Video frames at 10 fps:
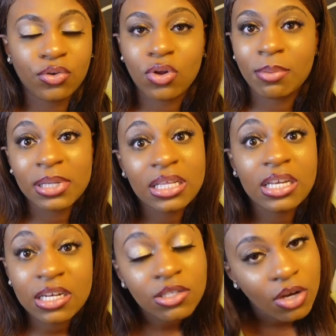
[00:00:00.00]

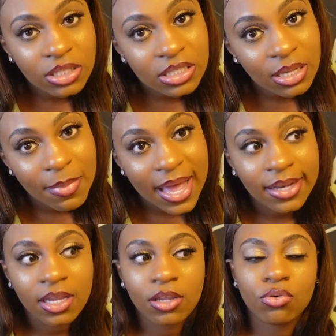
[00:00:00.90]
ability to talk to somebody,
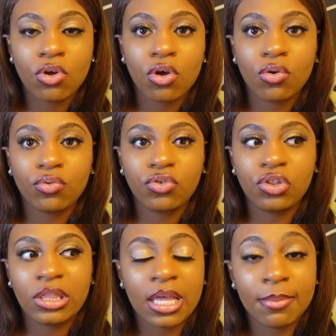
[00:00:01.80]

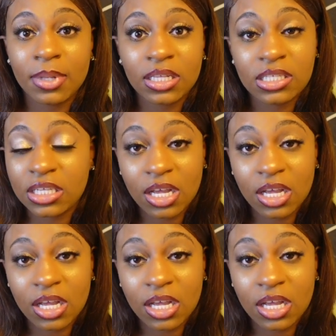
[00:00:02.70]
the ability